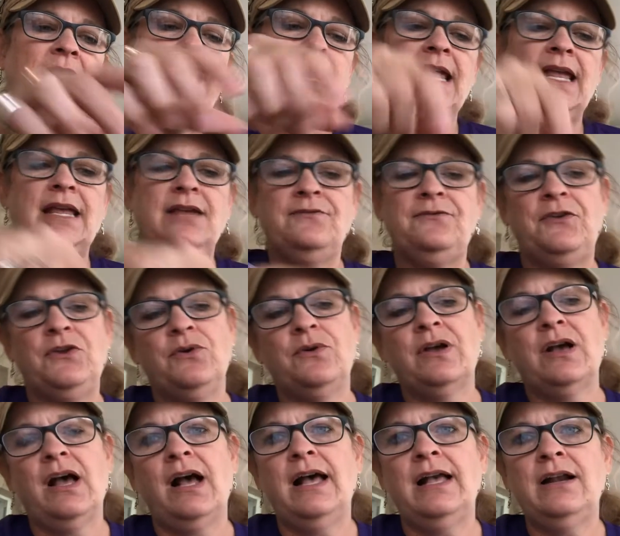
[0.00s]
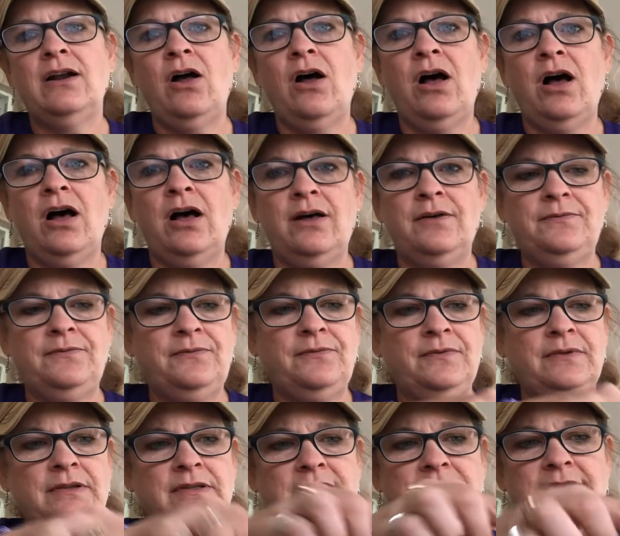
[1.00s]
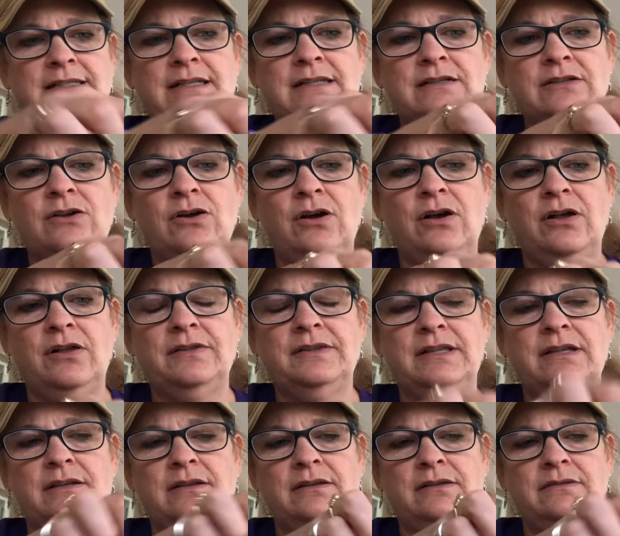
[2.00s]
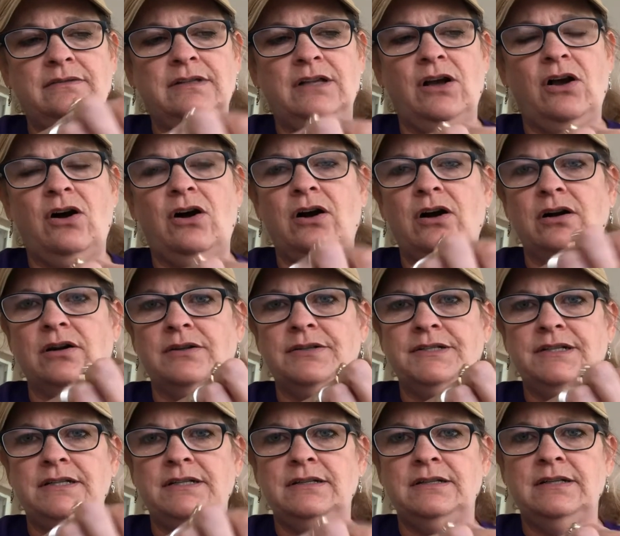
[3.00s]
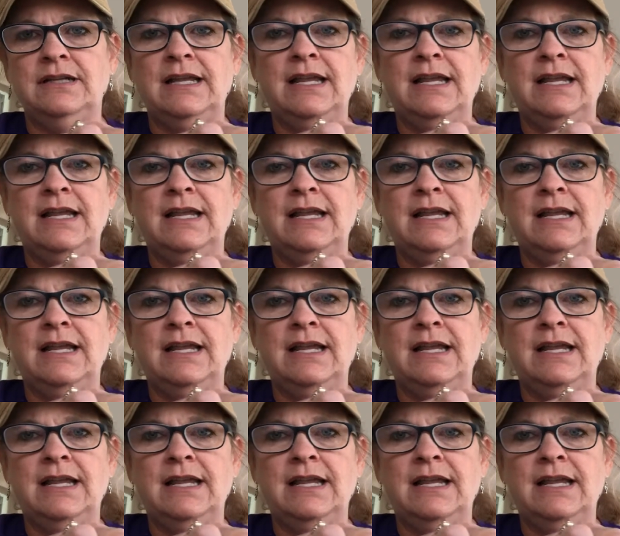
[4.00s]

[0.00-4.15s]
if you cut off, this is called the heart.